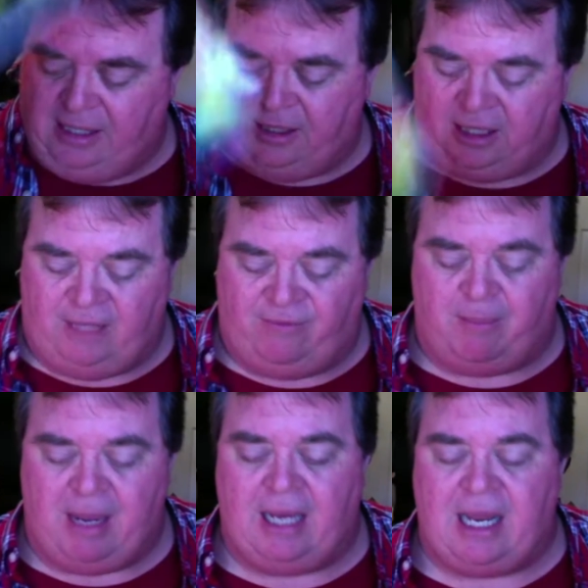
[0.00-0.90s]
did leave the
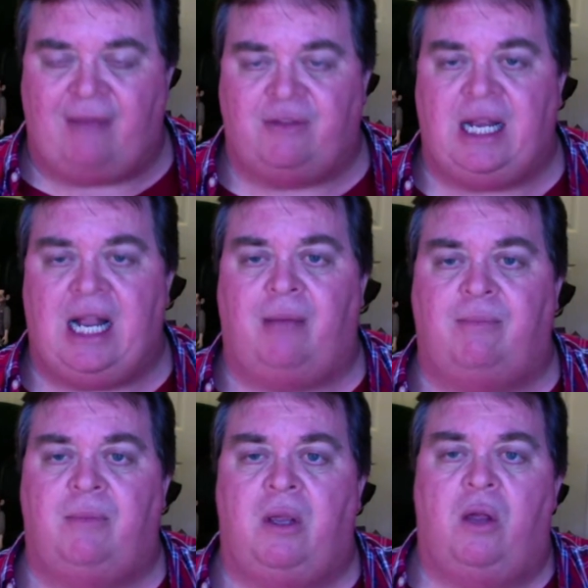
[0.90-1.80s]
band after that
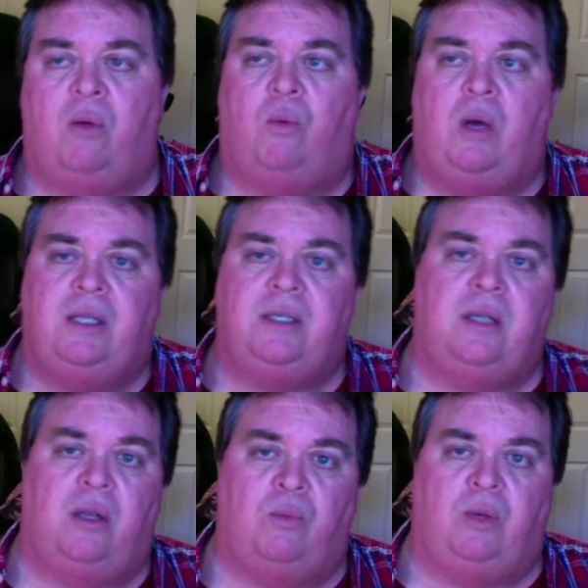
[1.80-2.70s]
album
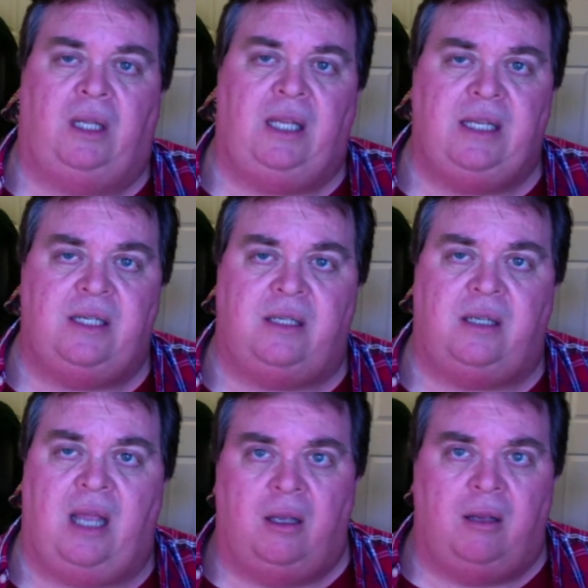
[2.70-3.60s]
was
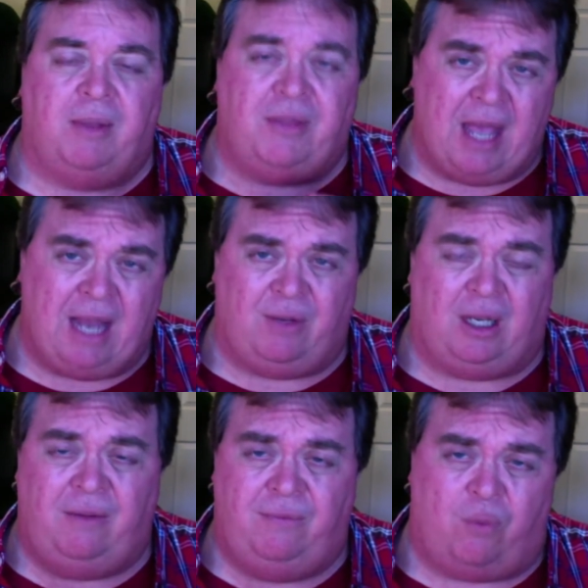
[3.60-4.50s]
released. But
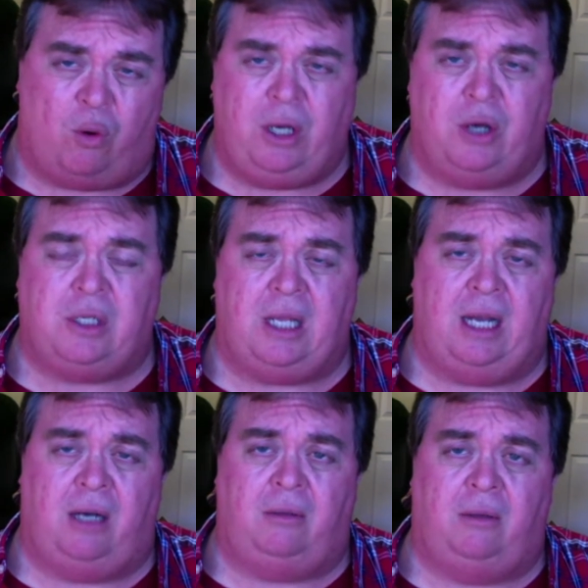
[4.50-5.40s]
thankfully, four years
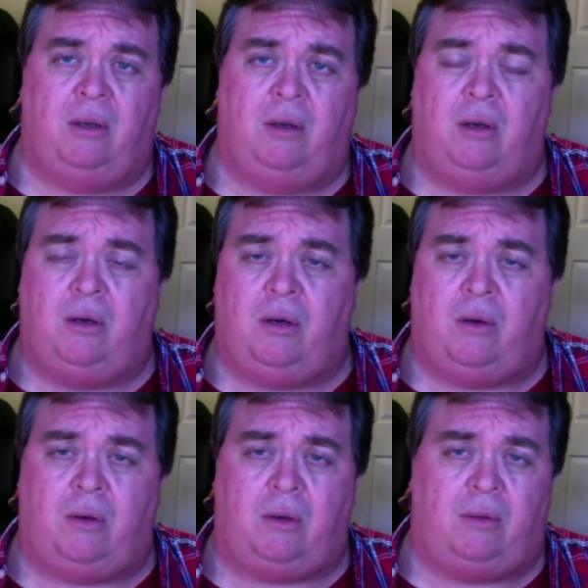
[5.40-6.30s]
later,
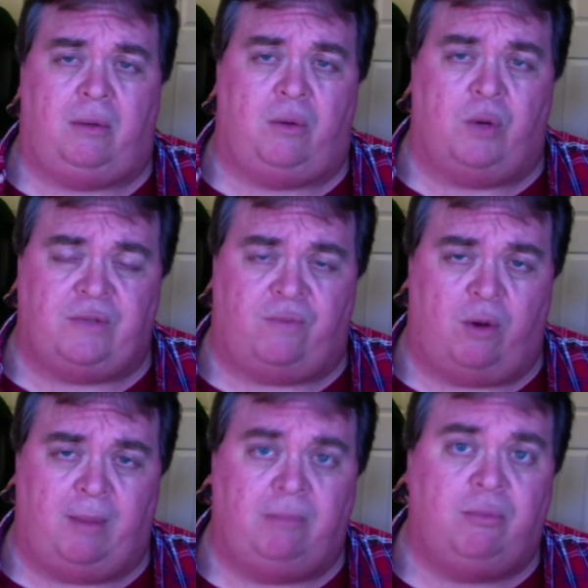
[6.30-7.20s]
Chris
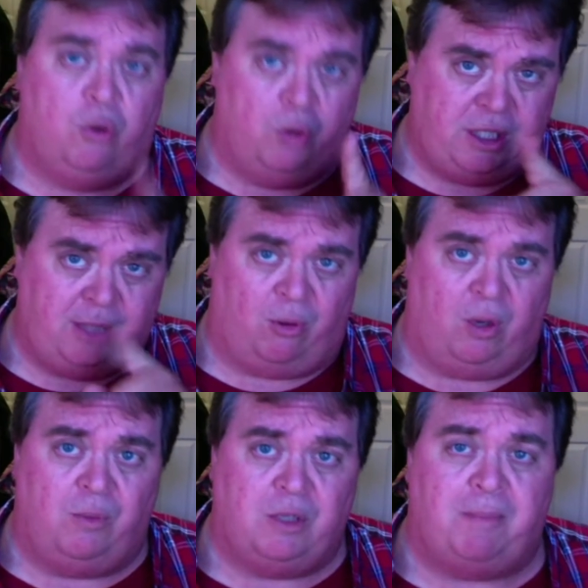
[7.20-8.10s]
Foreman, Chrissy
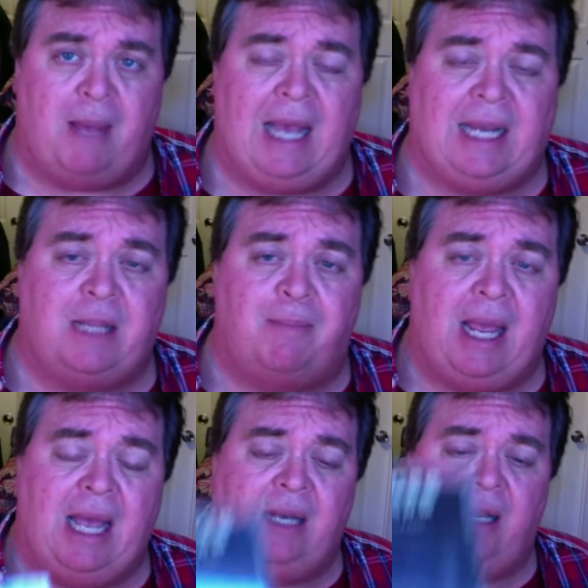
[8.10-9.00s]
Boy, was back in the band,